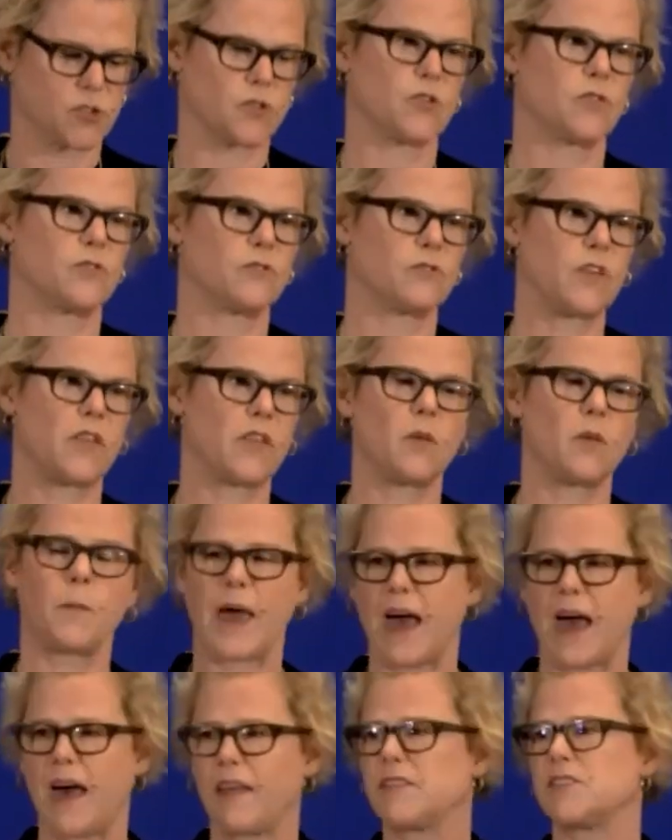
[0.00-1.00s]
they deserve, that
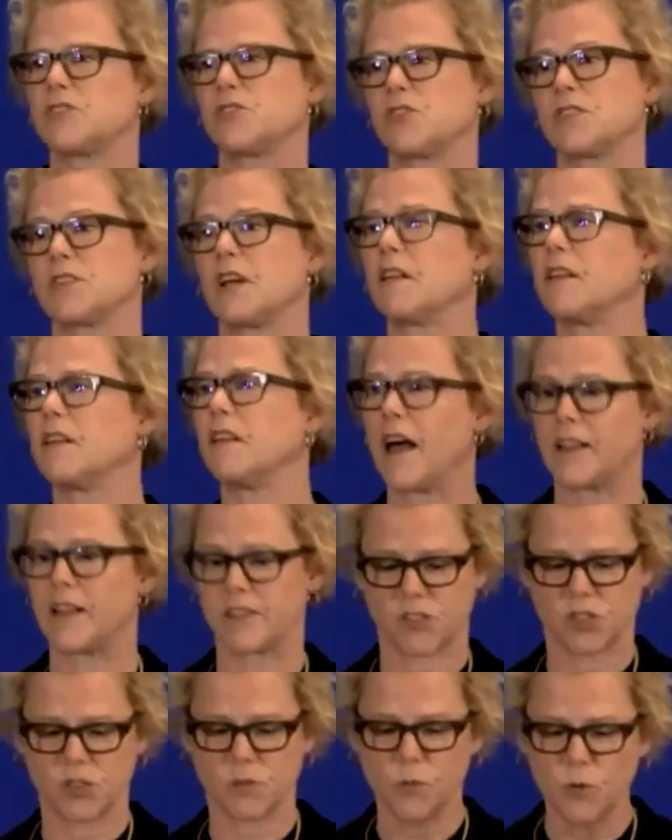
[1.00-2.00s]
the path is just a
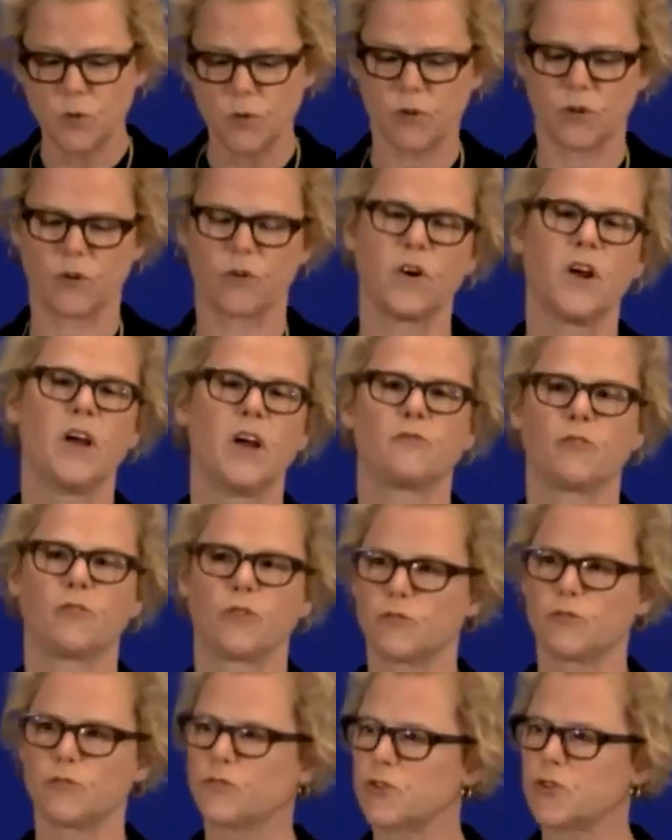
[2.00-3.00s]
lot smoother
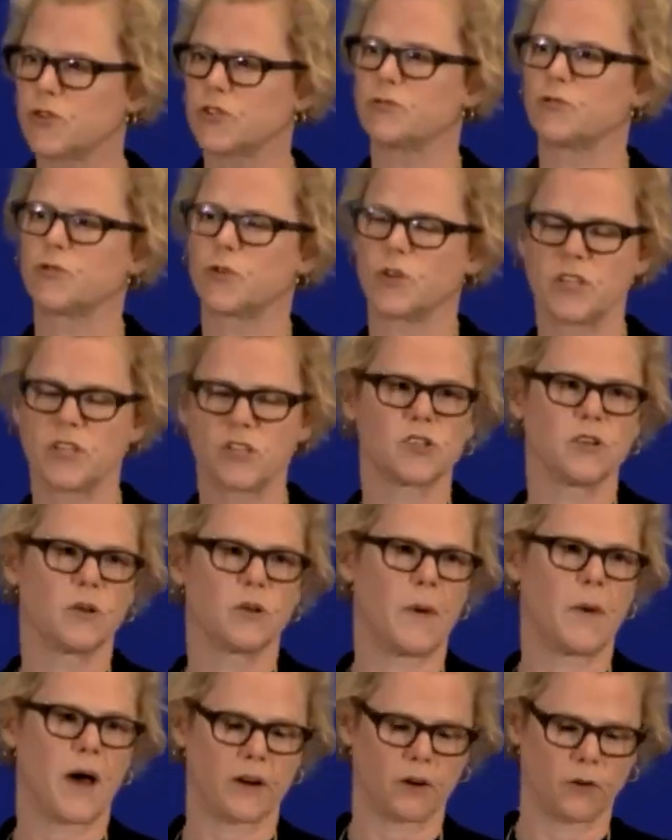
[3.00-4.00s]
for
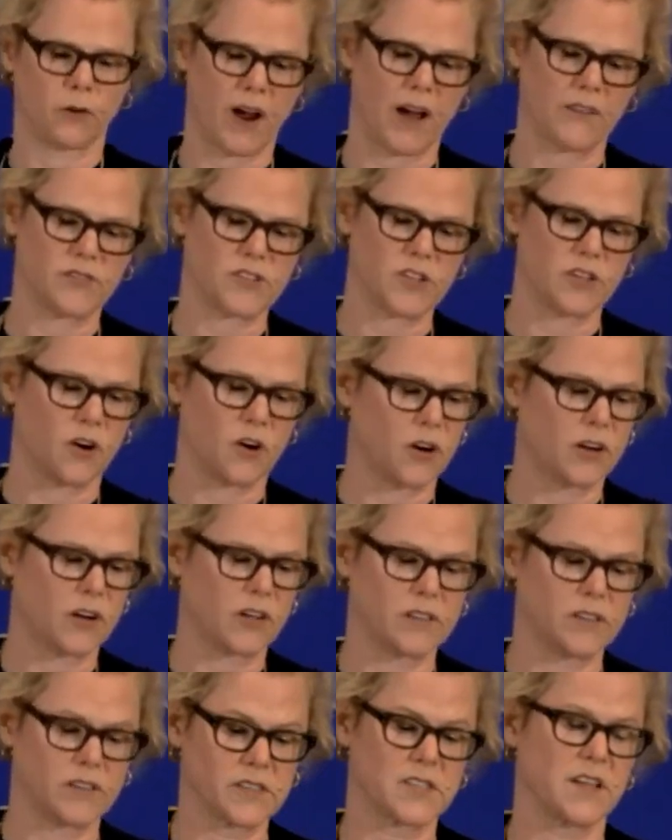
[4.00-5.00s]
traditional monographs and
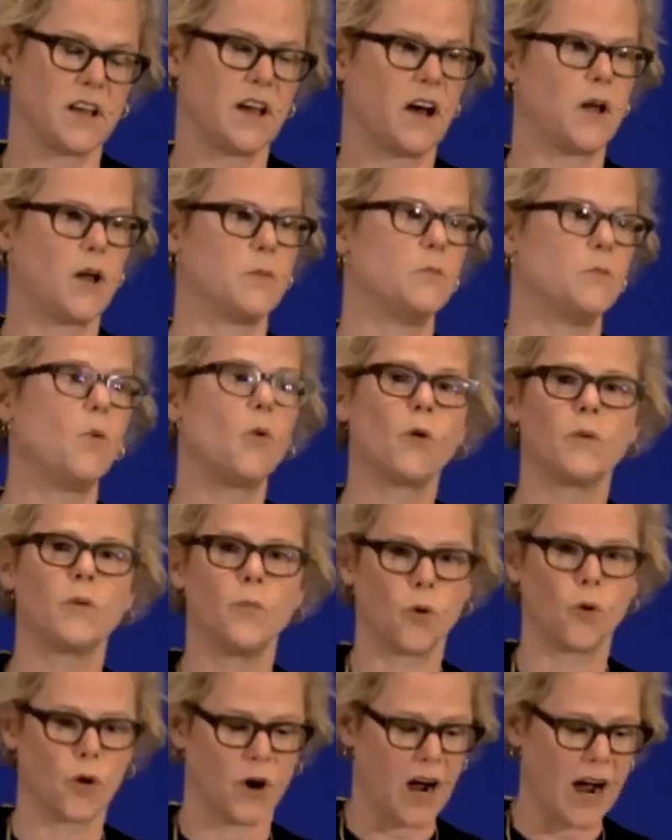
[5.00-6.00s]
articles on
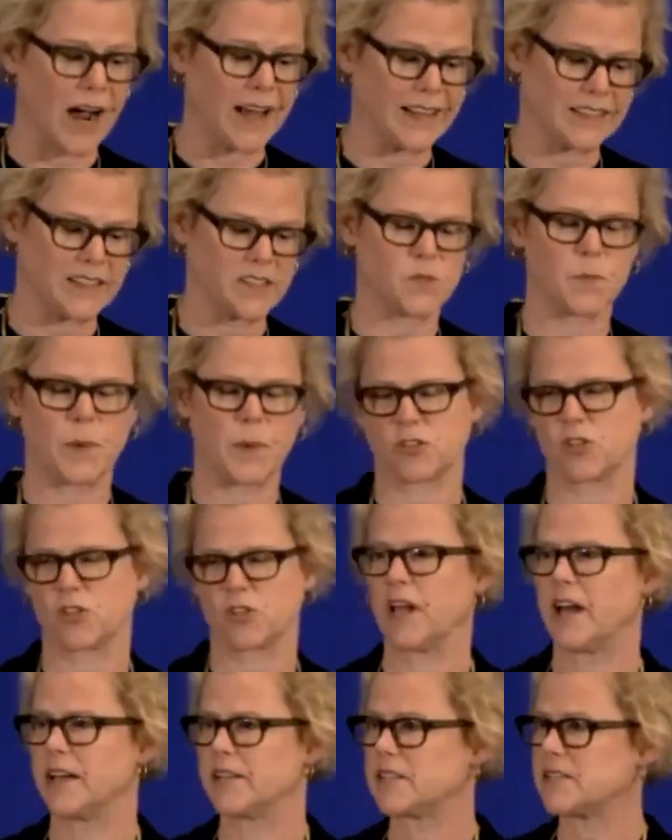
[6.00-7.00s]
more and more highly
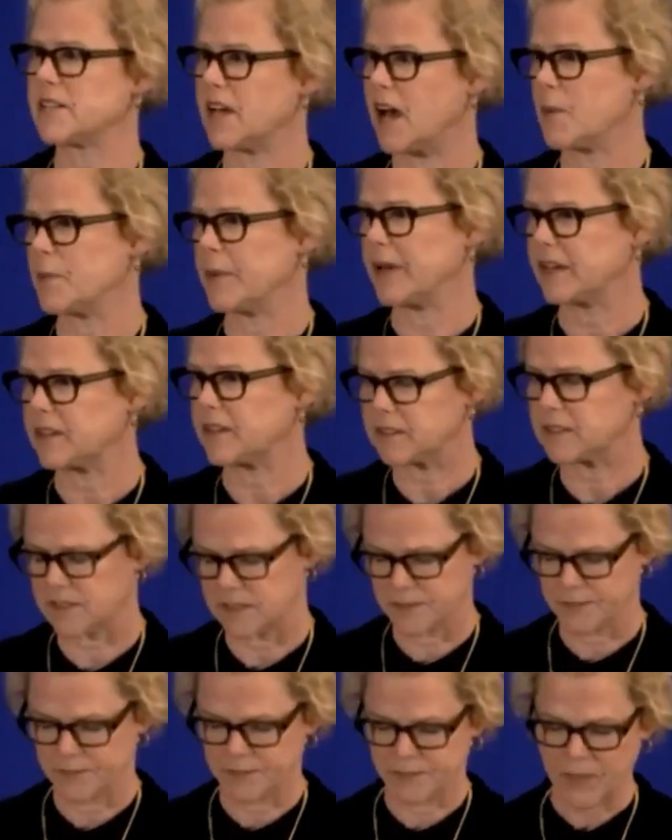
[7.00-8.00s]
specialized
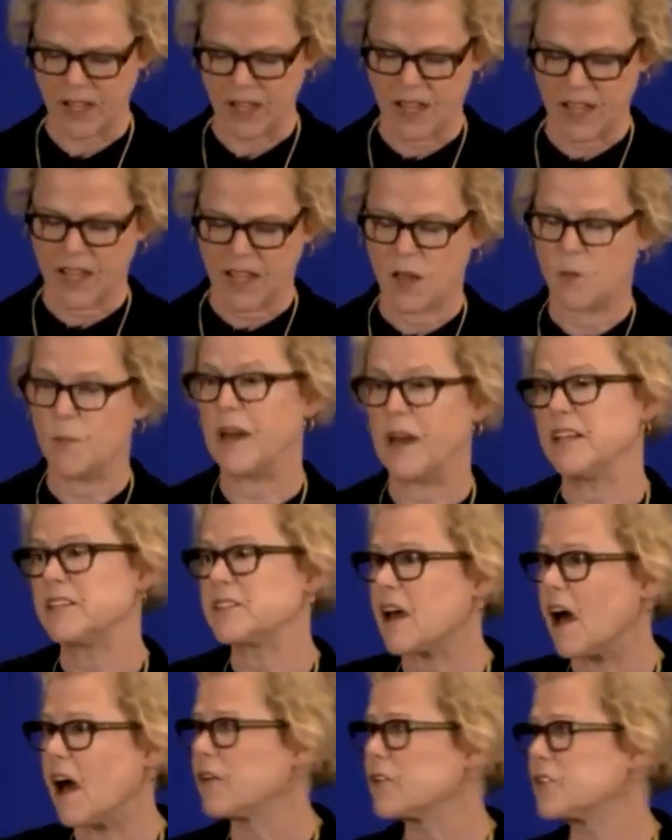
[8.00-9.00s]
topics.
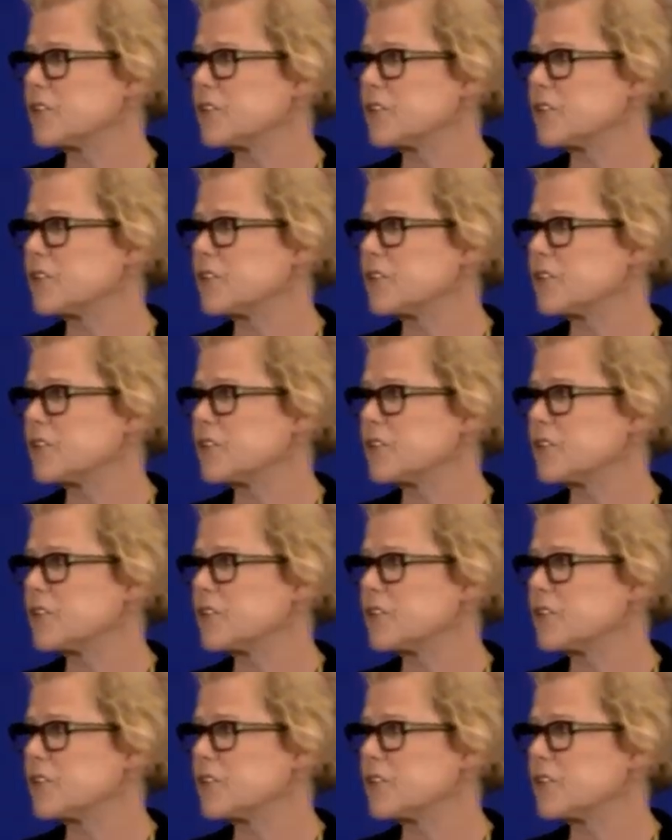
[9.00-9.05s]
Many